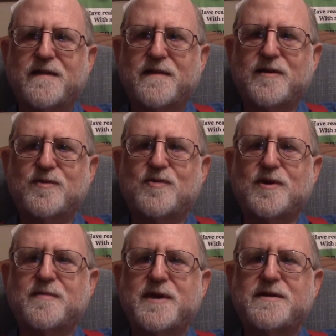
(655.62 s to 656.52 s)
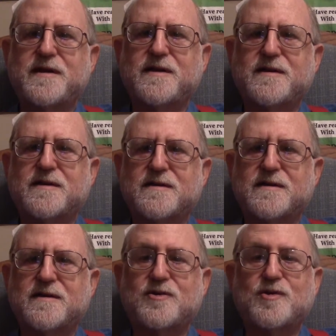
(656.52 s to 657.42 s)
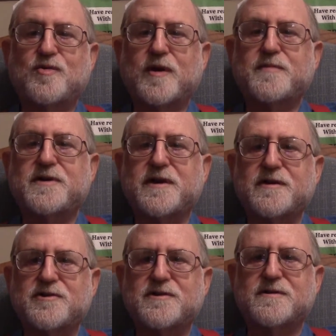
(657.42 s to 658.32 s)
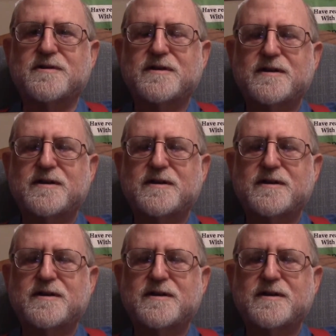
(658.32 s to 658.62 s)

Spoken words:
they would want to maintain a good reputation